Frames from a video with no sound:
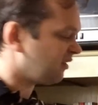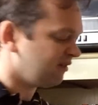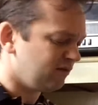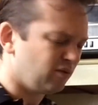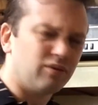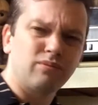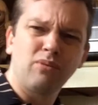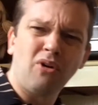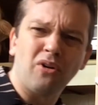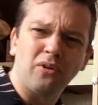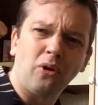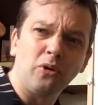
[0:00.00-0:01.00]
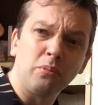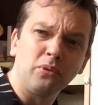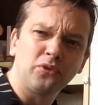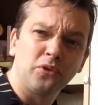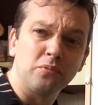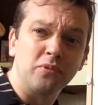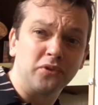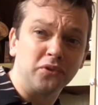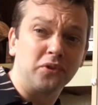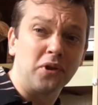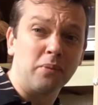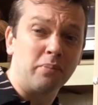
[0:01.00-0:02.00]
Oh, what a horrible soup this is
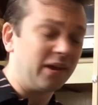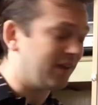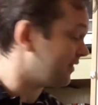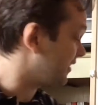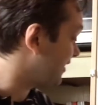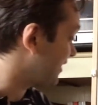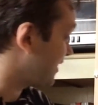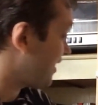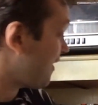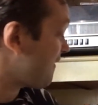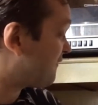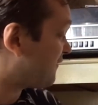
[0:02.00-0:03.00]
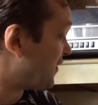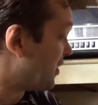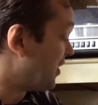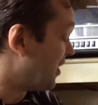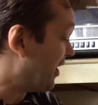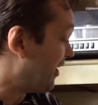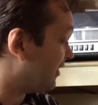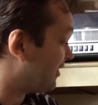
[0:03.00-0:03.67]
going to be. Fur.